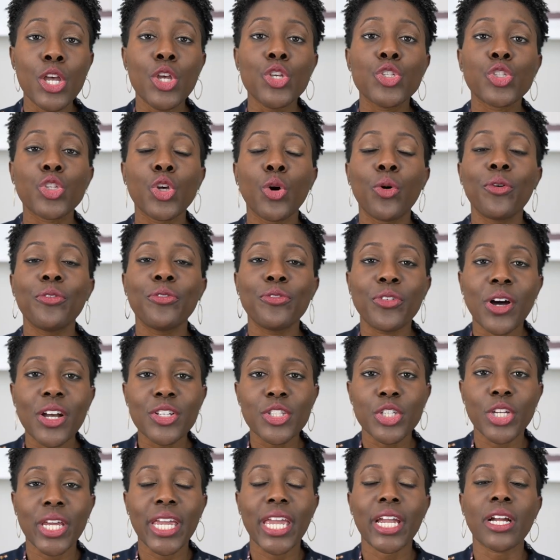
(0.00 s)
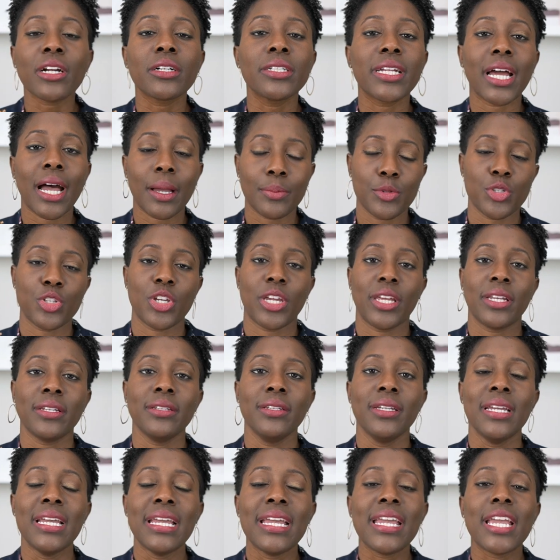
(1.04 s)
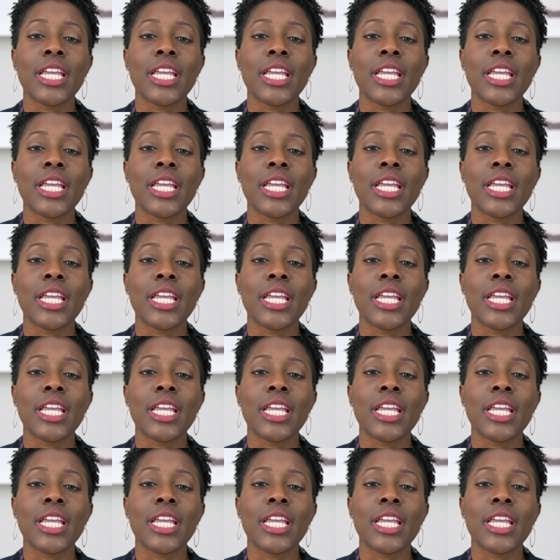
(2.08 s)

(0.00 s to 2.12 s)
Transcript: So foster care adoption